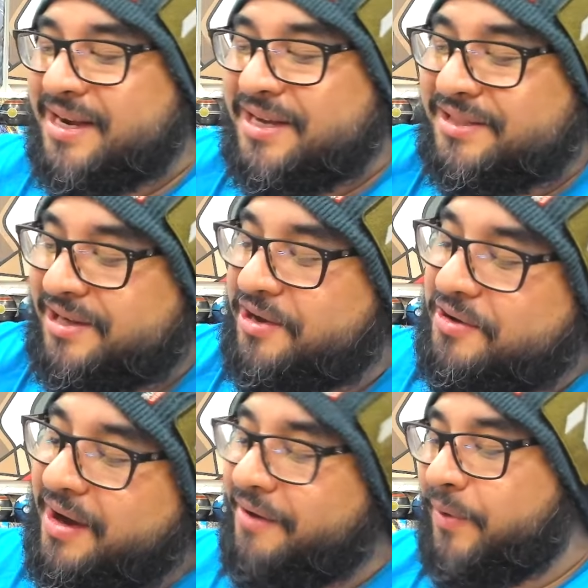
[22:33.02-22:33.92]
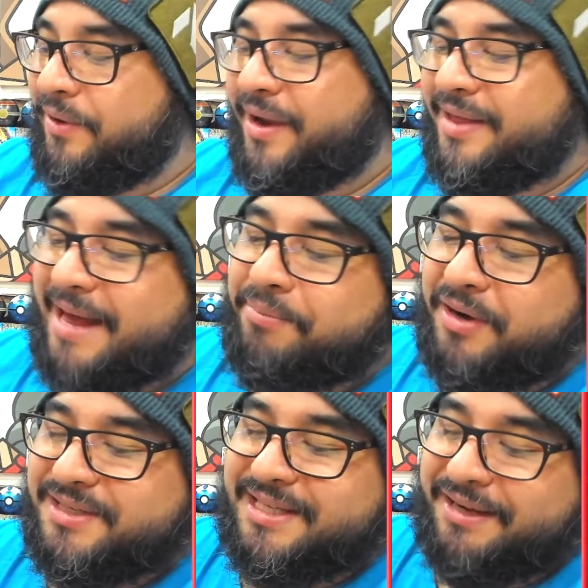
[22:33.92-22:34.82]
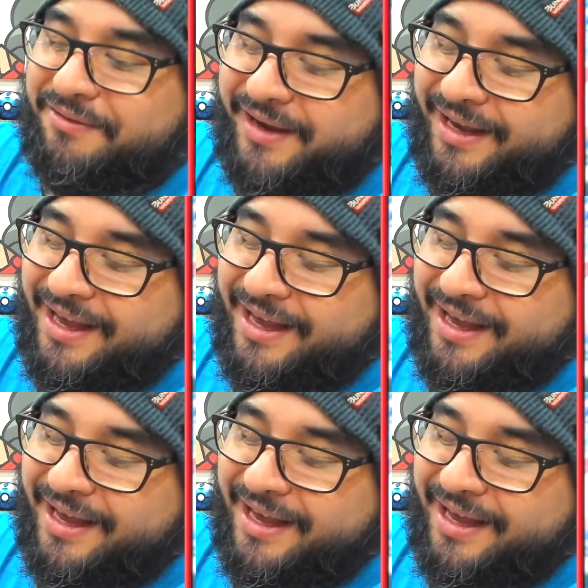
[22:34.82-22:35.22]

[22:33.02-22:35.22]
So, if we look at that positively,